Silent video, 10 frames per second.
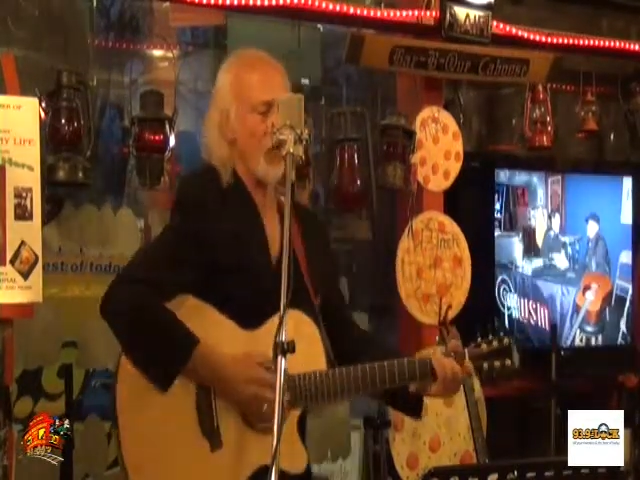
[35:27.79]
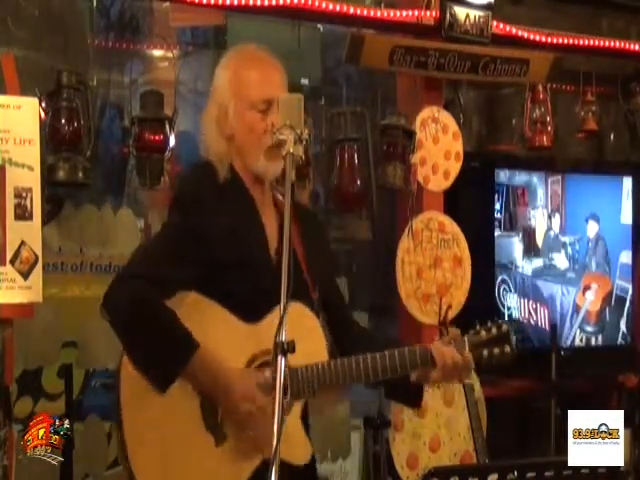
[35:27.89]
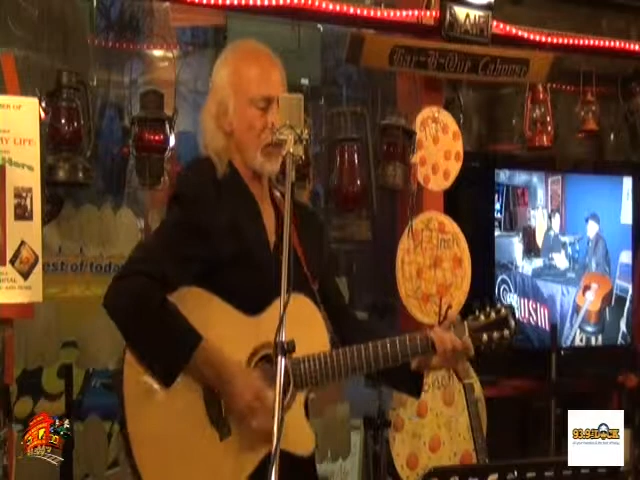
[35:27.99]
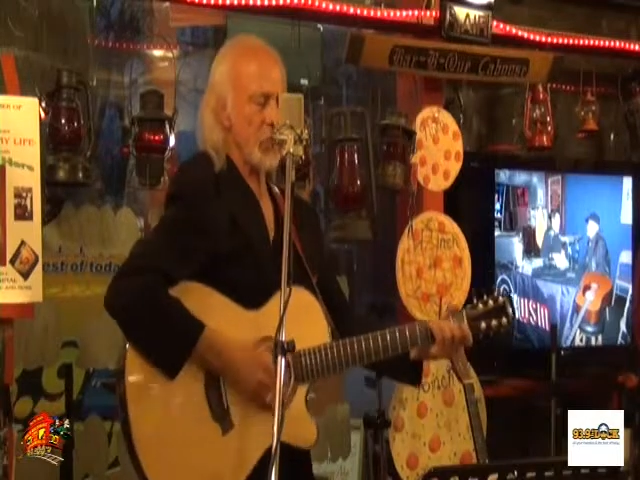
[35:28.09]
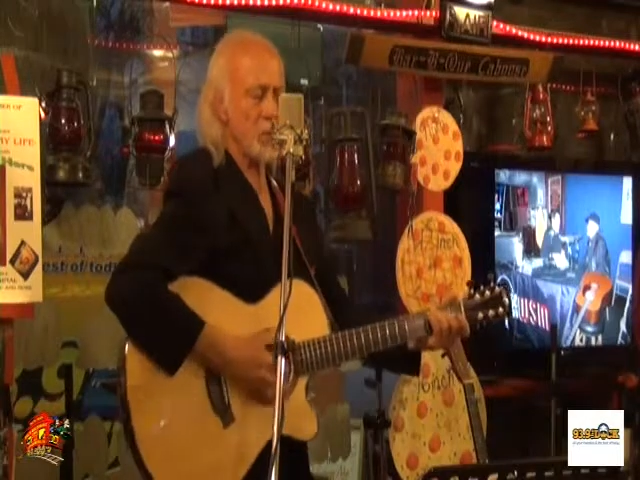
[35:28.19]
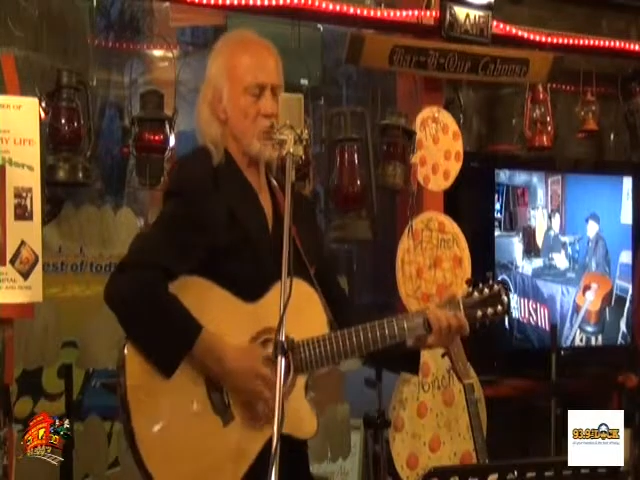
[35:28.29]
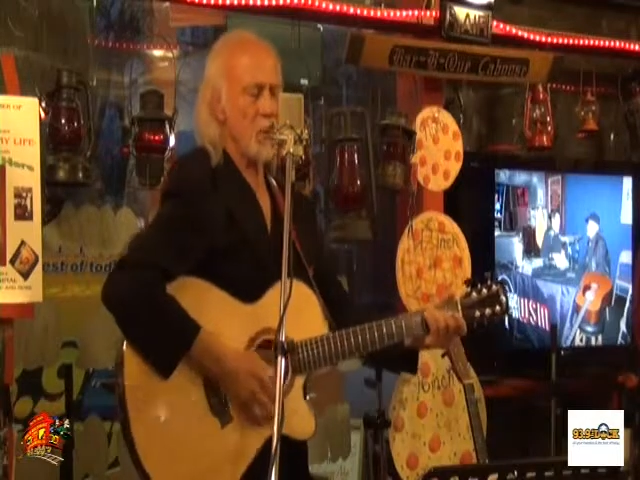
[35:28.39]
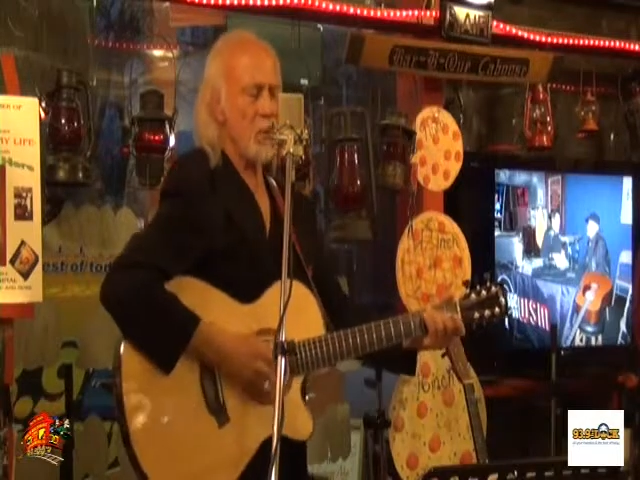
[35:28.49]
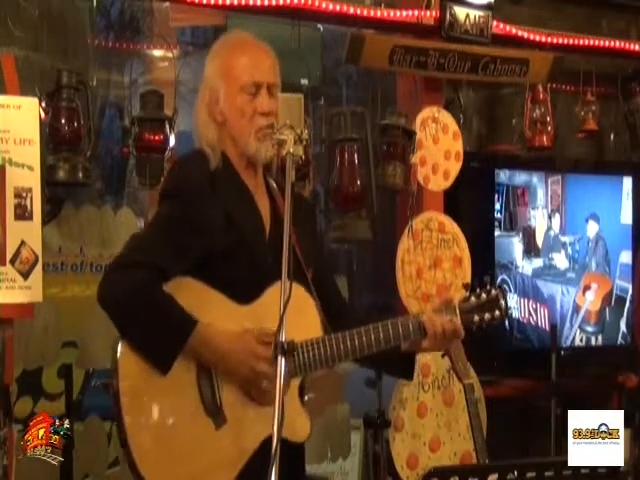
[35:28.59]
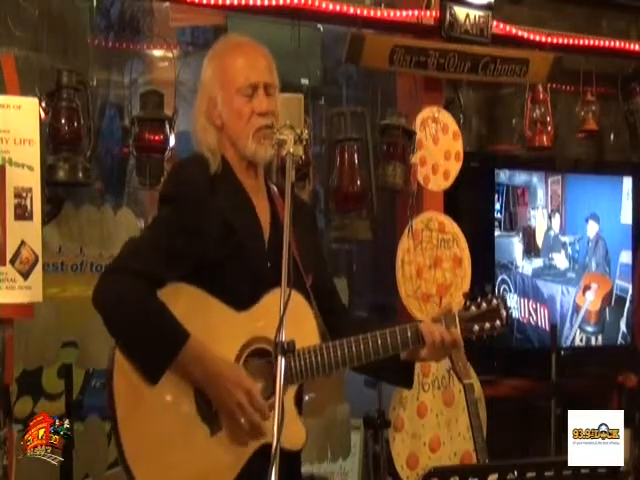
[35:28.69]
The face
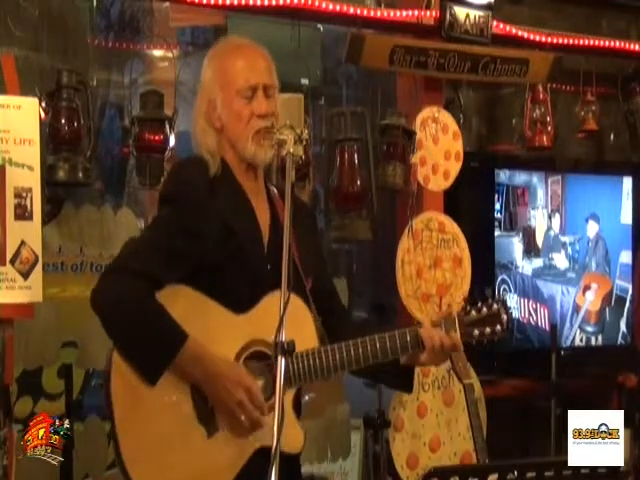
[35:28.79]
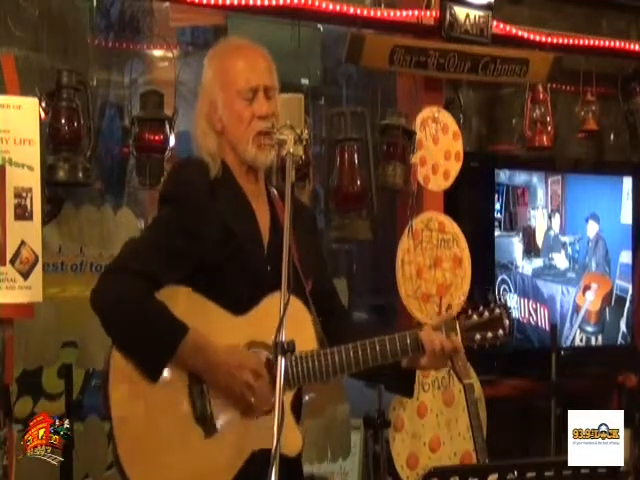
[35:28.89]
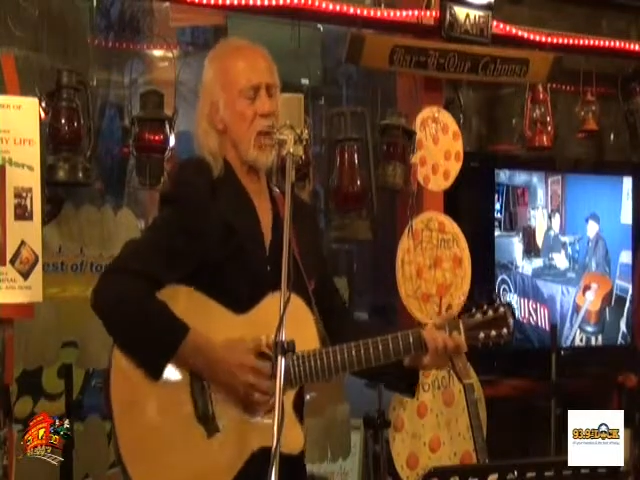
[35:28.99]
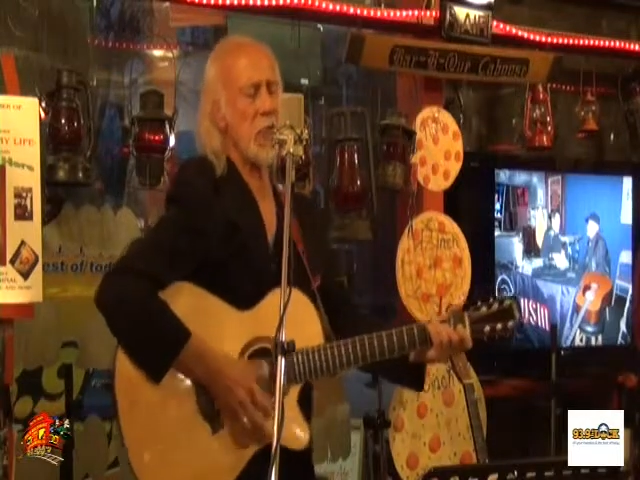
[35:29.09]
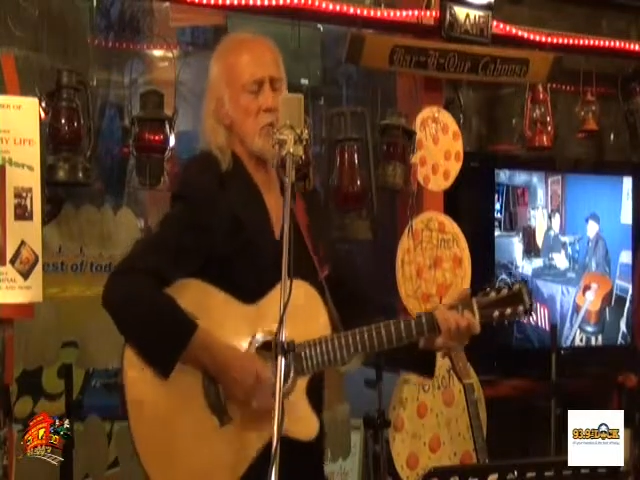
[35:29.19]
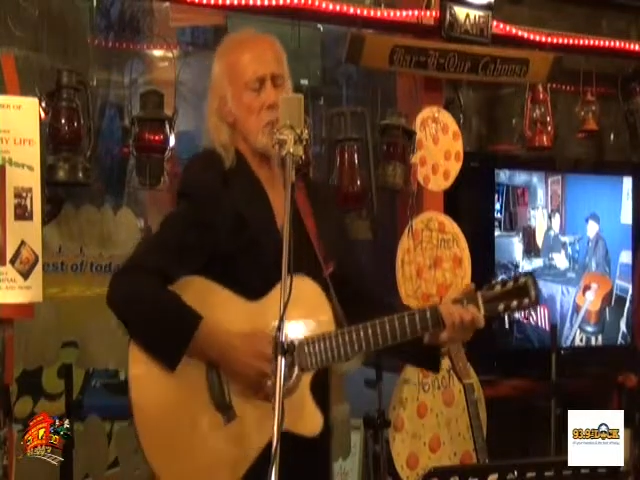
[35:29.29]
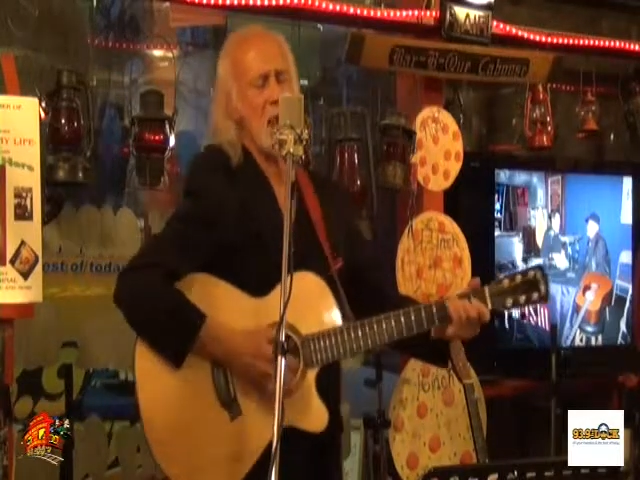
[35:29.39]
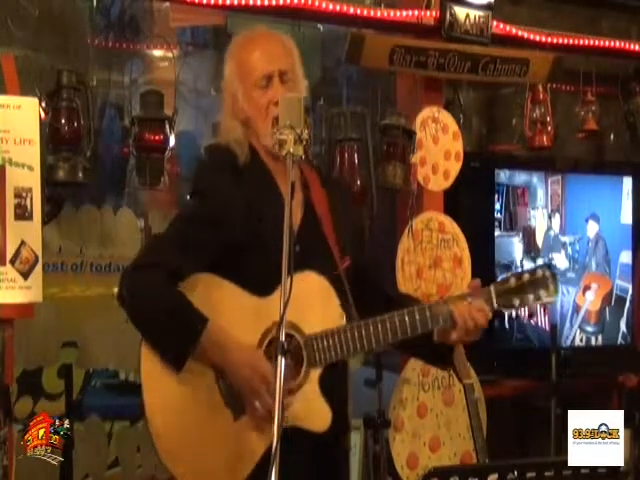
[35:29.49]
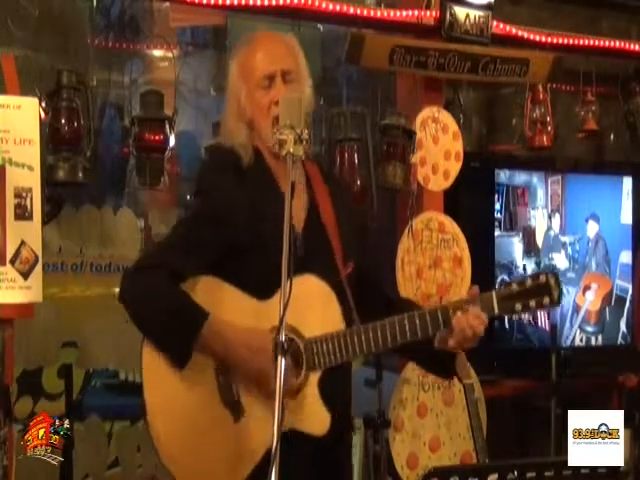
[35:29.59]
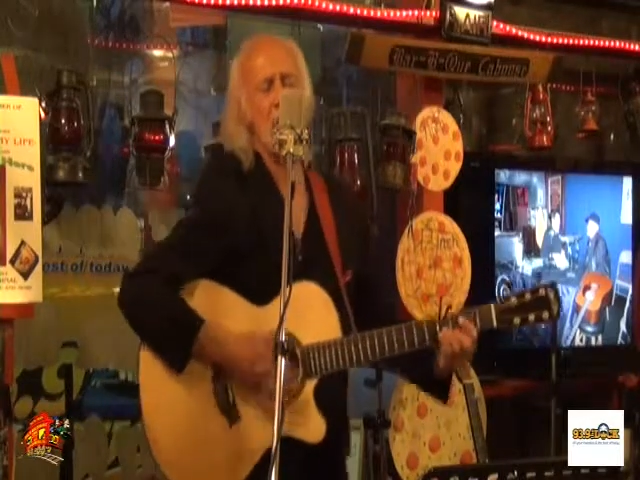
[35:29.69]
of the young
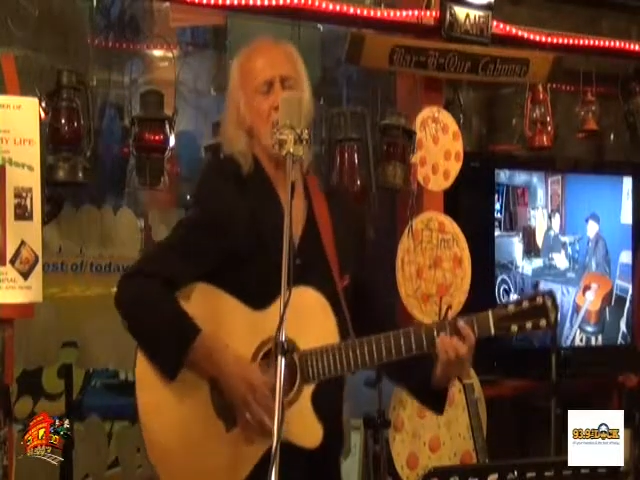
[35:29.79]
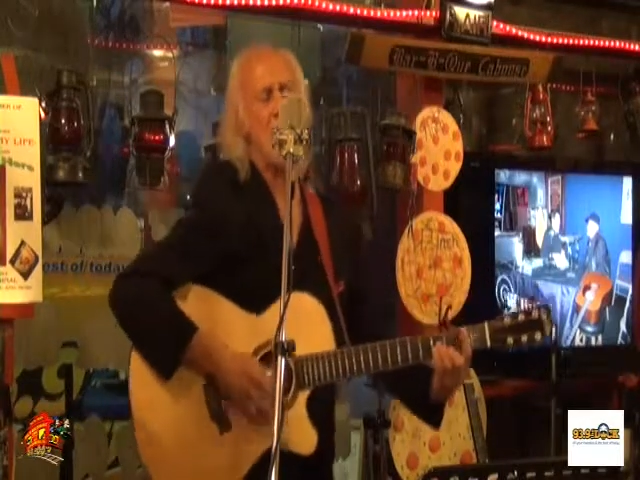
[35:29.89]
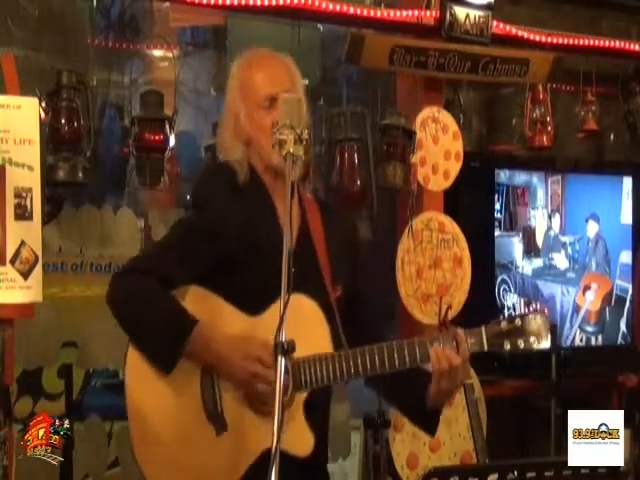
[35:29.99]
man